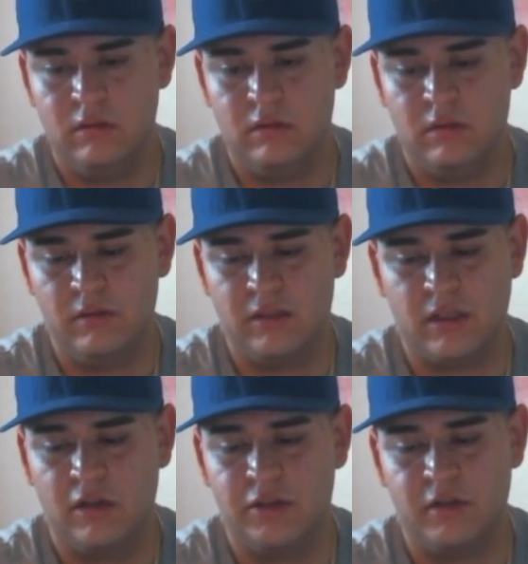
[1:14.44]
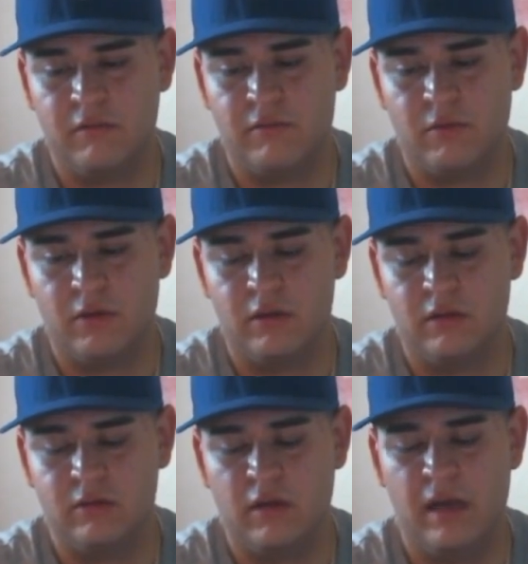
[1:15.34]
It was like $104.
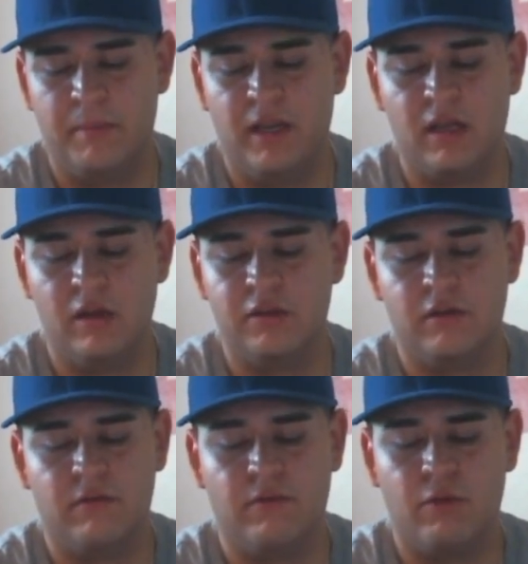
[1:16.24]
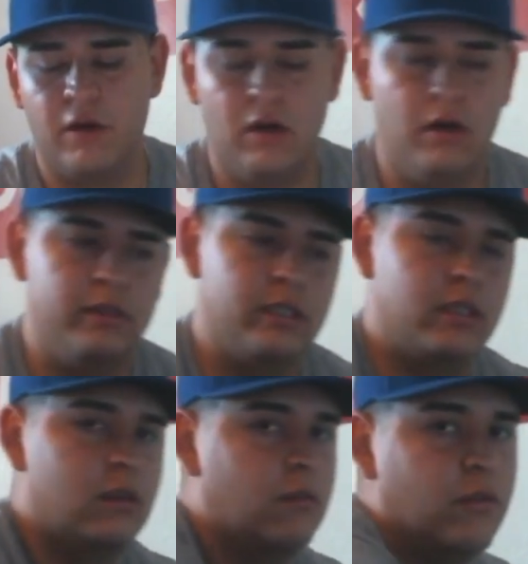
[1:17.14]
So I paid like $140, I
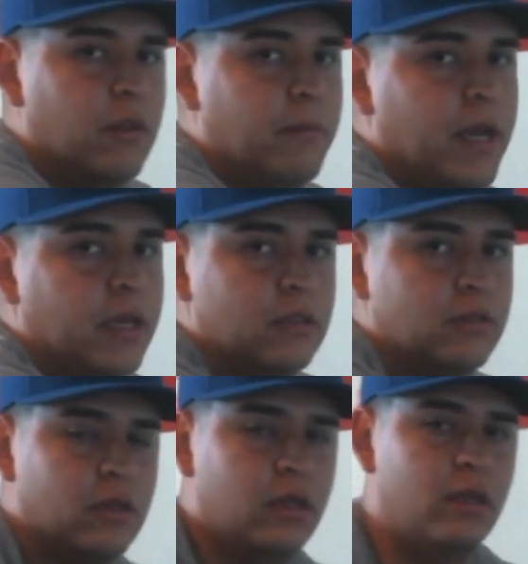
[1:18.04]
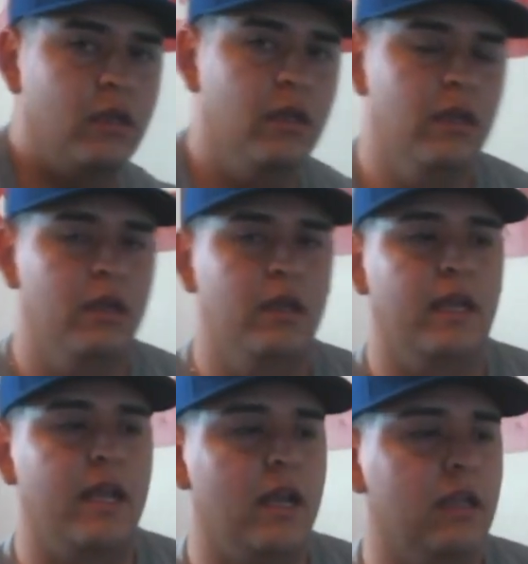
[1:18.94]
think, for the package. Okay, and
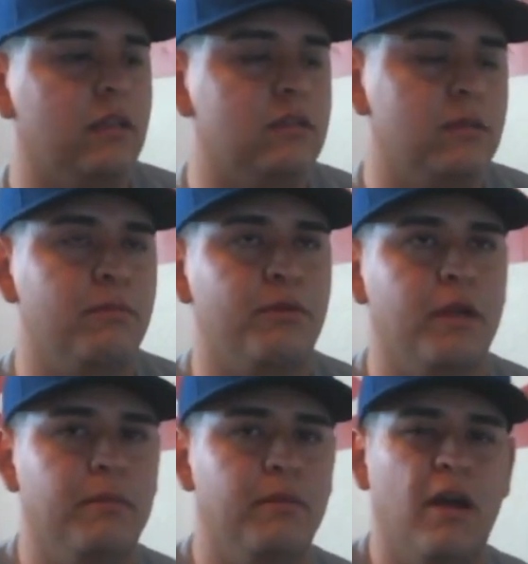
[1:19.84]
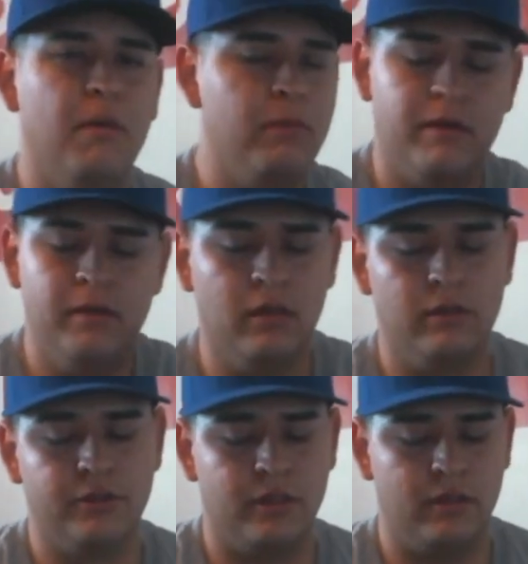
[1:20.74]
I got the Supreme pack. I'll put everything on the
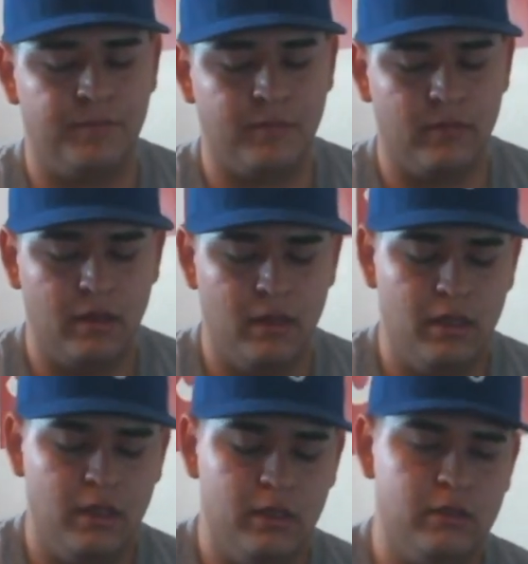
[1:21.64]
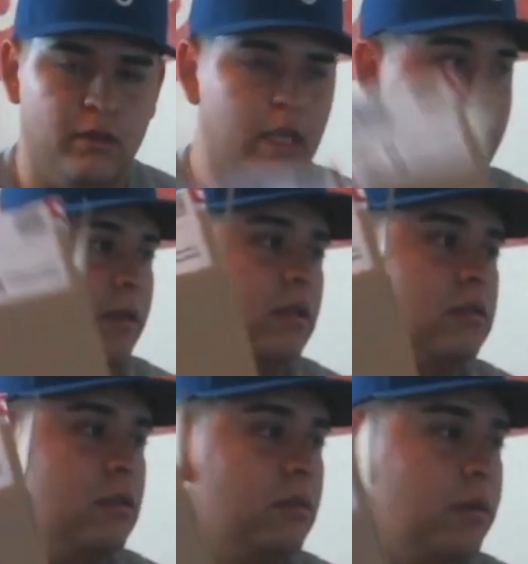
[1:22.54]
screen. So it came in this
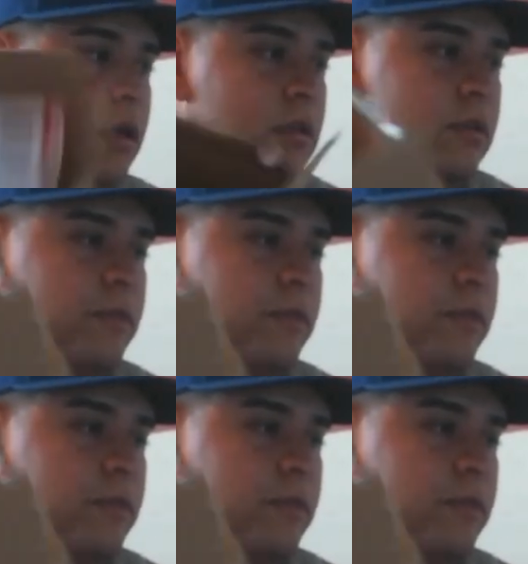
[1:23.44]
little box,